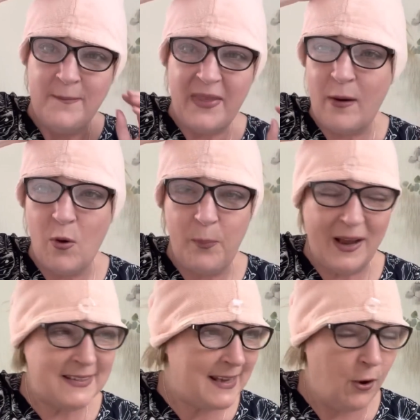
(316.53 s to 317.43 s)
I will
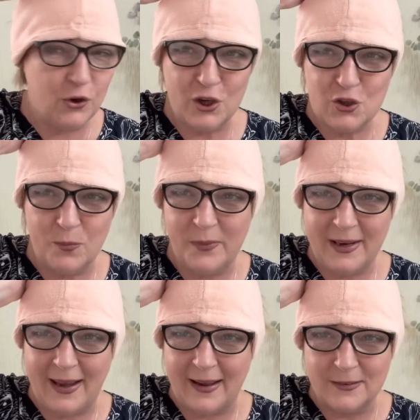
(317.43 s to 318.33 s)
pass that on to
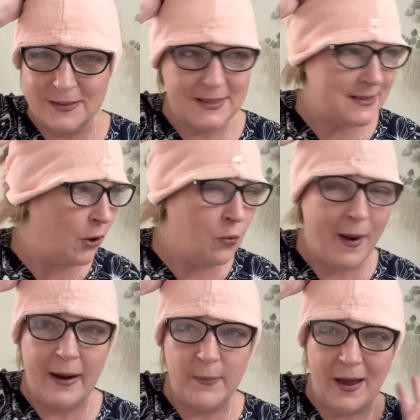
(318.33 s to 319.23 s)
somebody else who
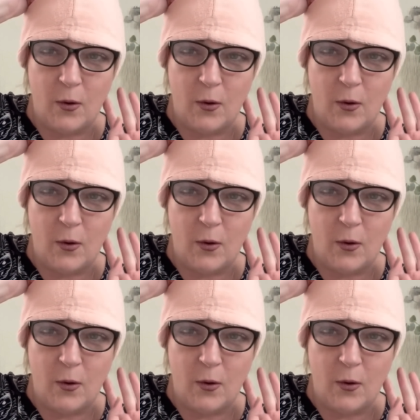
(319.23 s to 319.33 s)
might be able